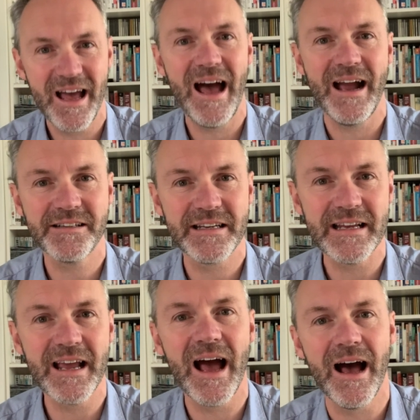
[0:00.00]

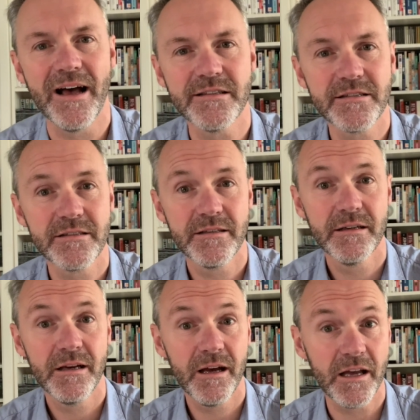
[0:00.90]
acting as
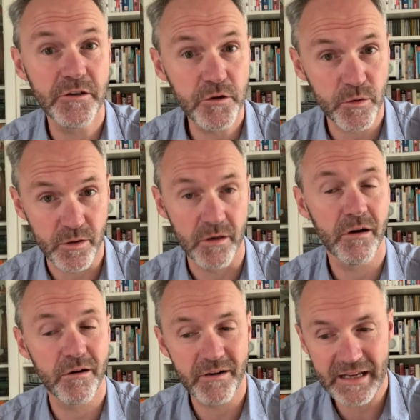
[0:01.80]
a door
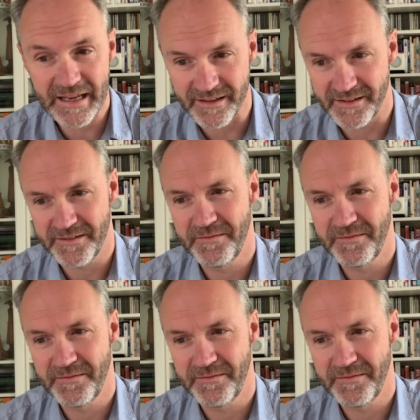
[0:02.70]
or a gate.